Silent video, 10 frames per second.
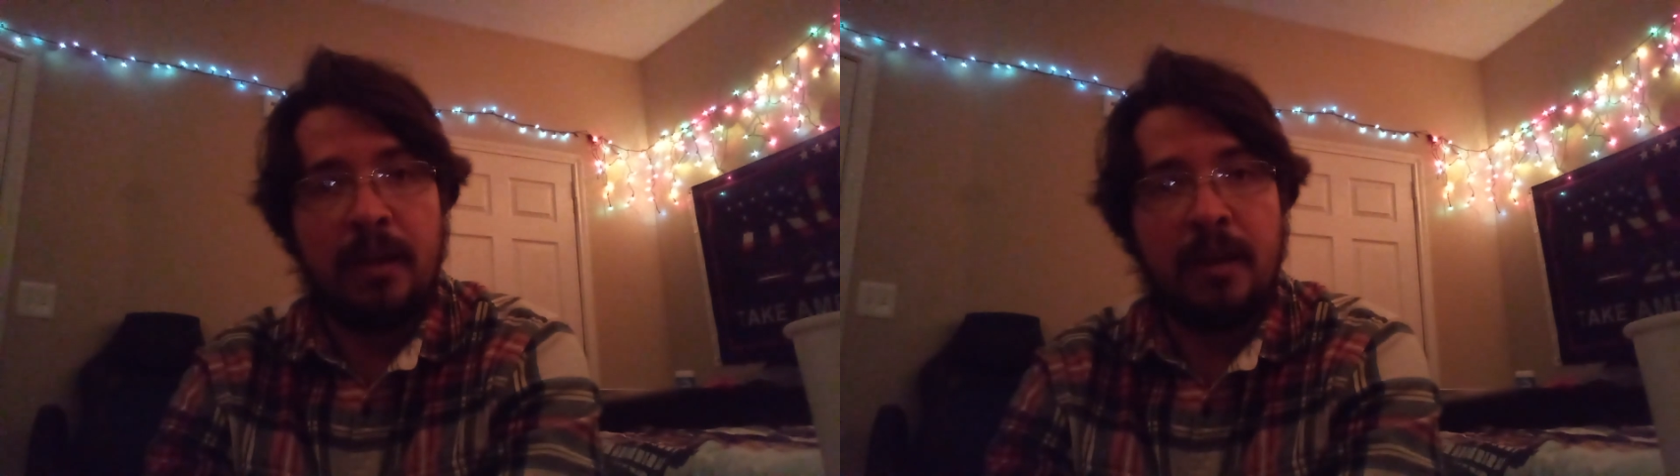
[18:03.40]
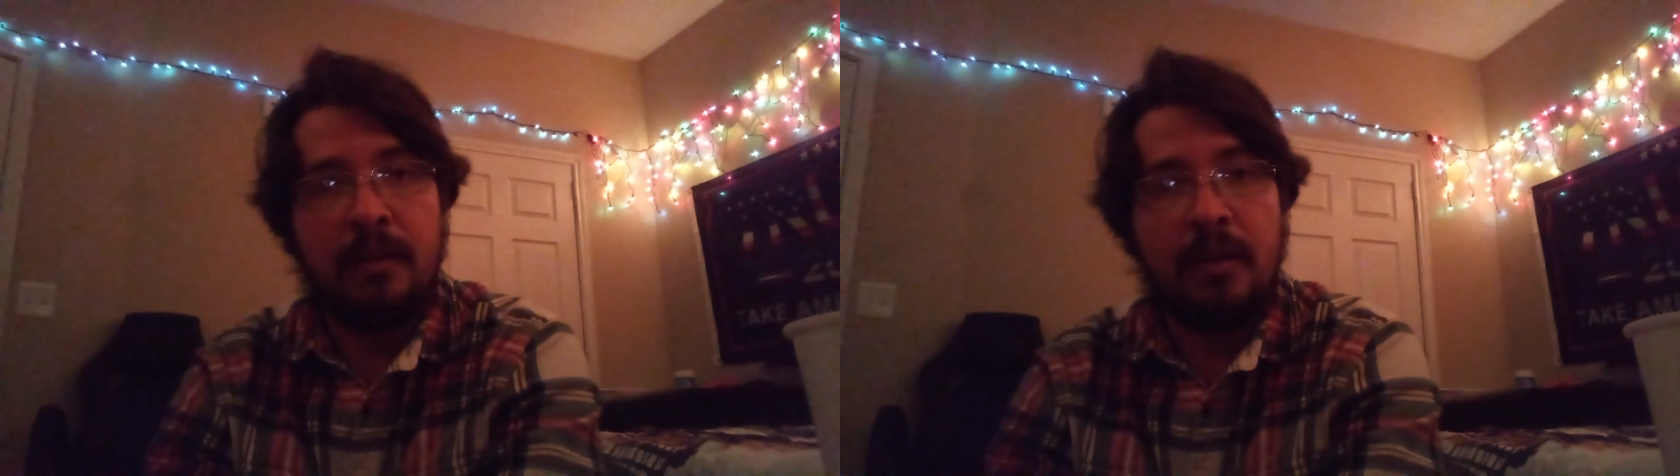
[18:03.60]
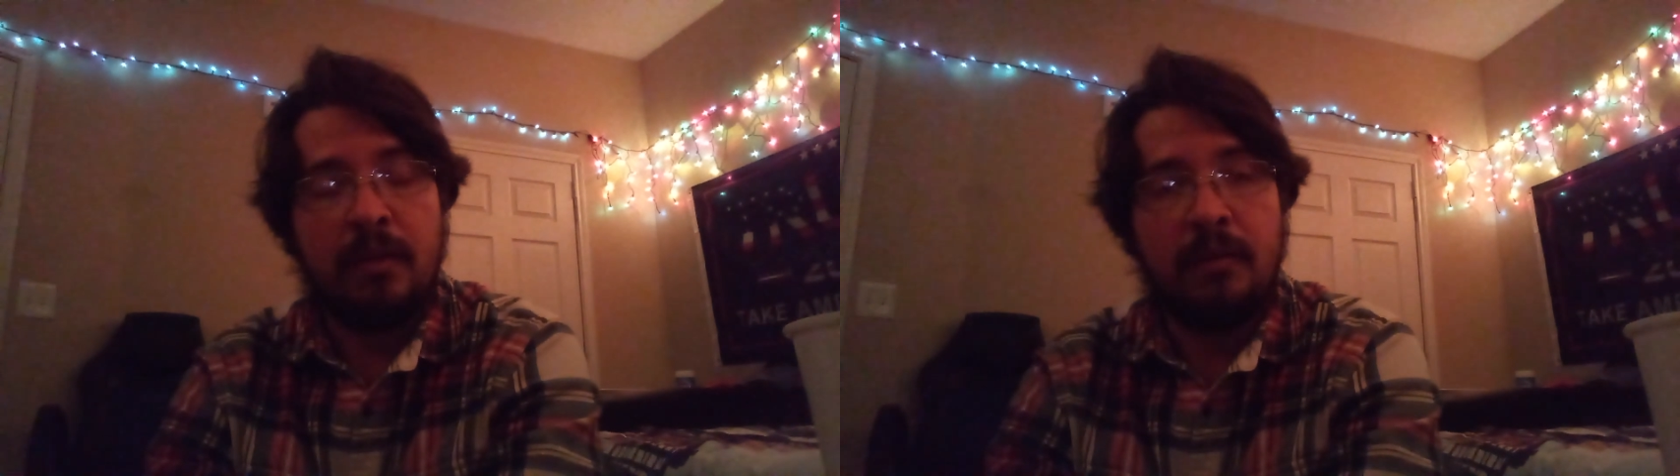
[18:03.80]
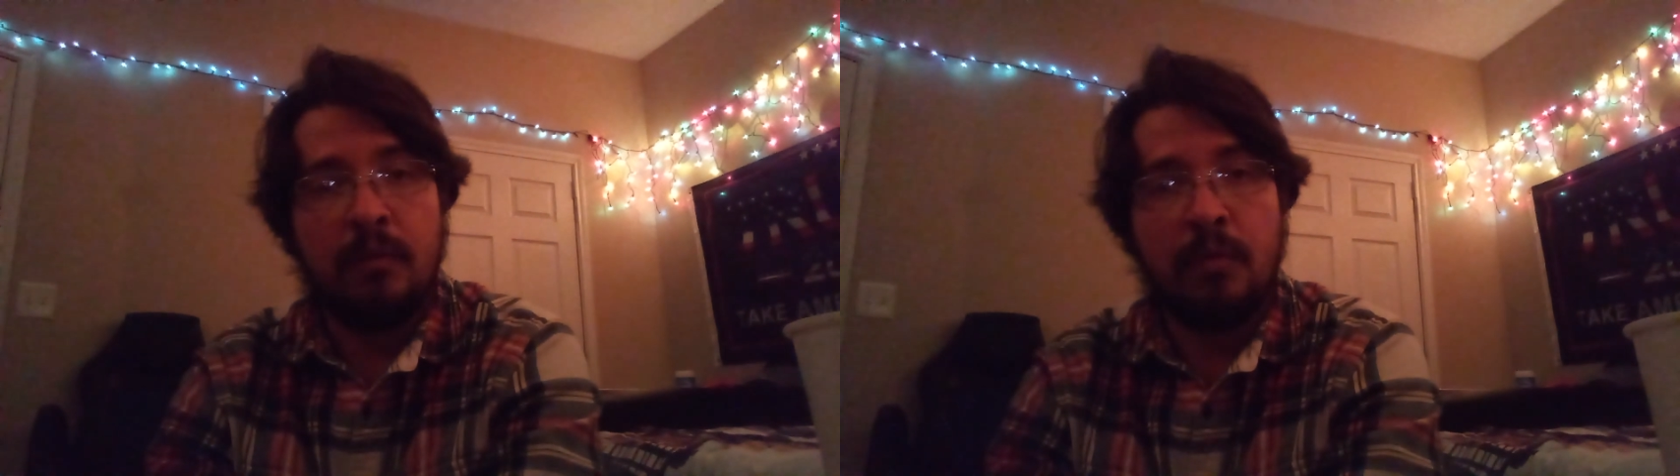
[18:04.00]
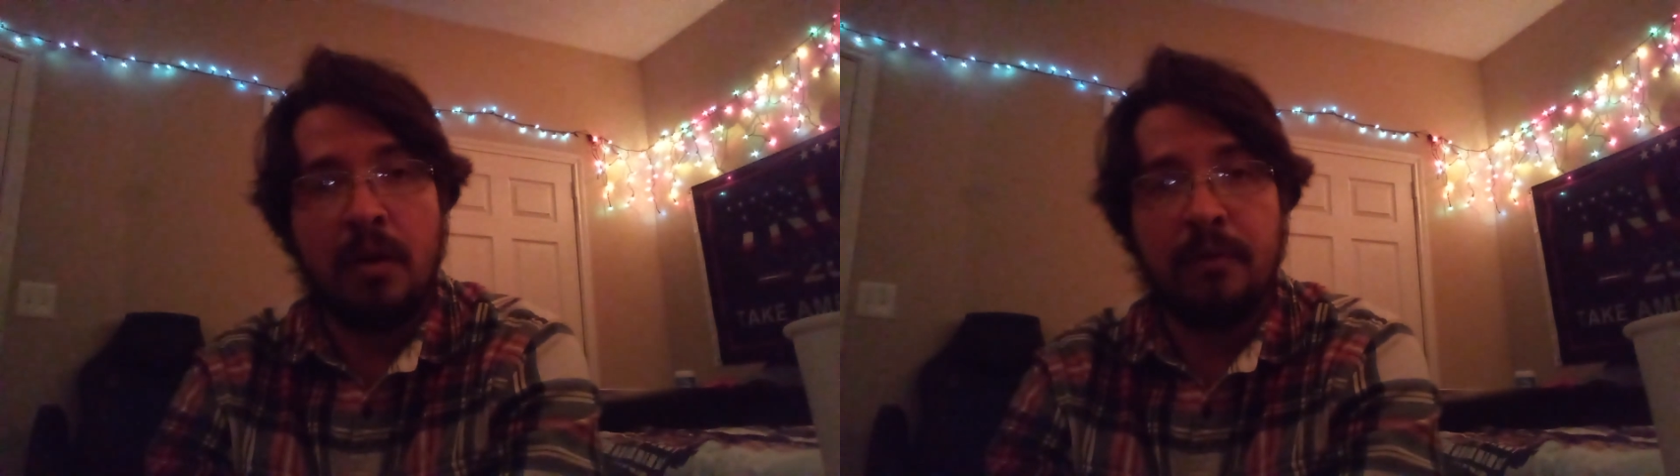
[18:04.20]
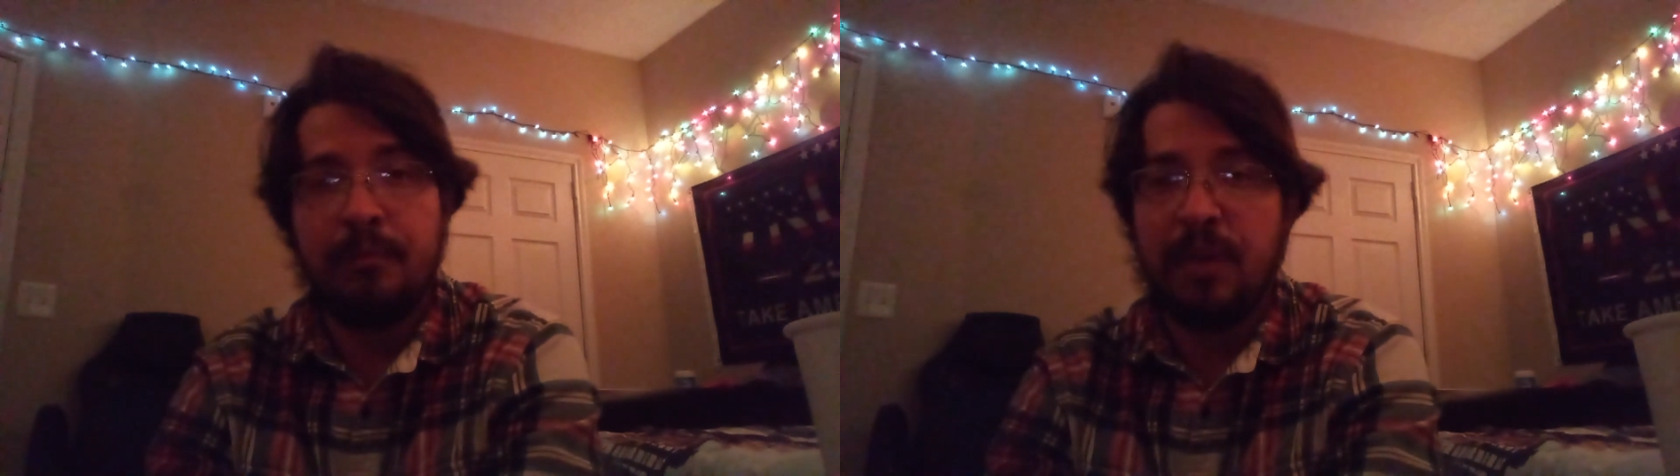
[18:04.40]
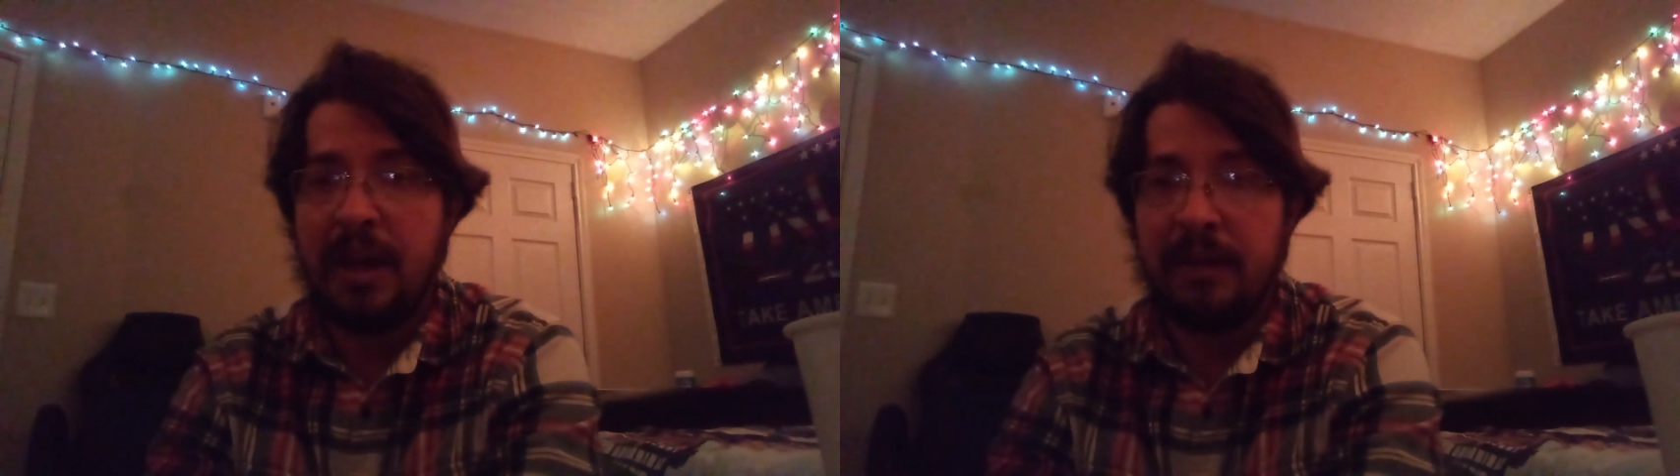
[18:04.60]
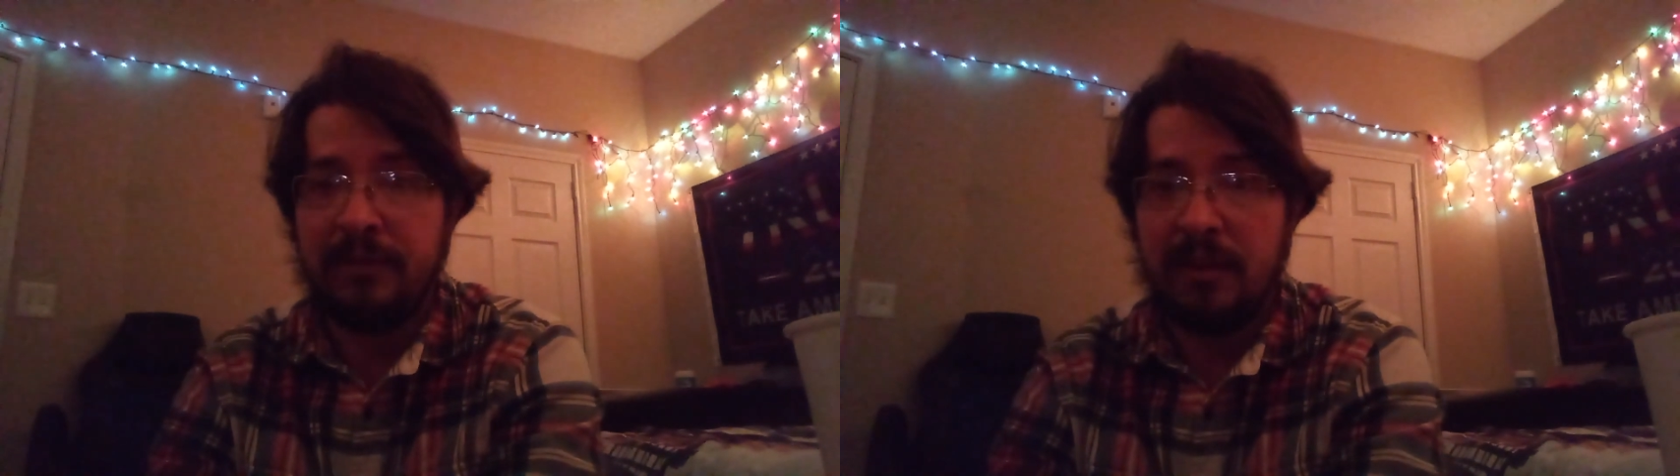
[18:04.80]
and the wrong
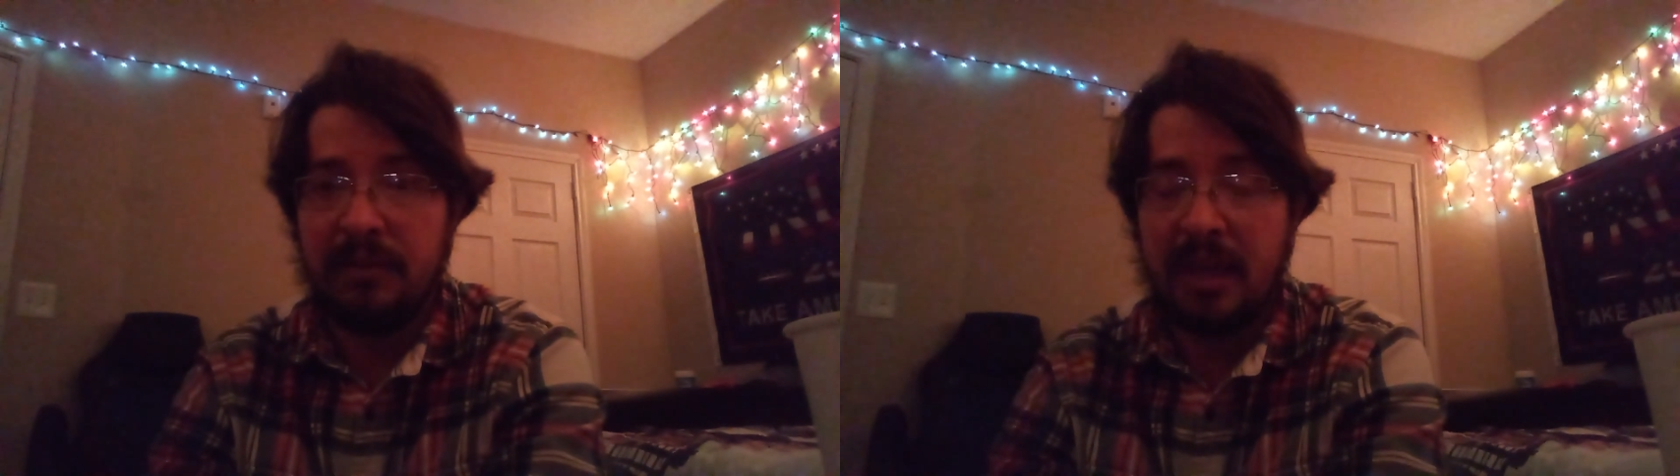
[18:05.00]
path